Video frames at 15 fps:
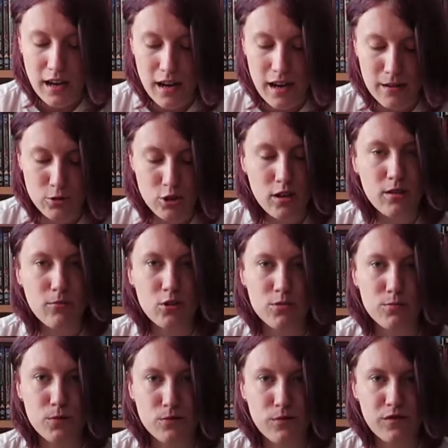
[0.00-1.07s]
I'm trying to
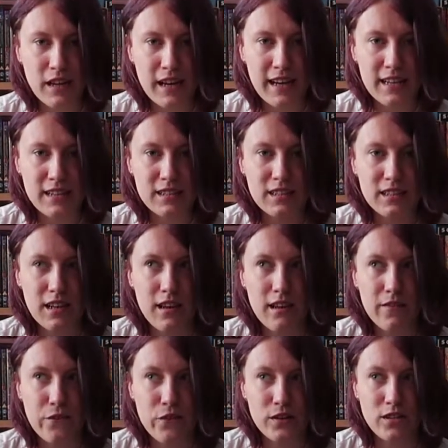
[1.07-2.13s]
watch more of theirs.
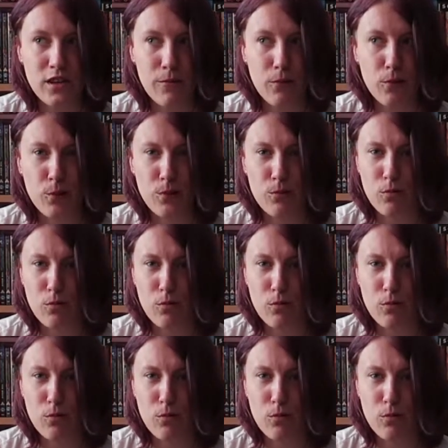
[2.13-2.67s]
For example,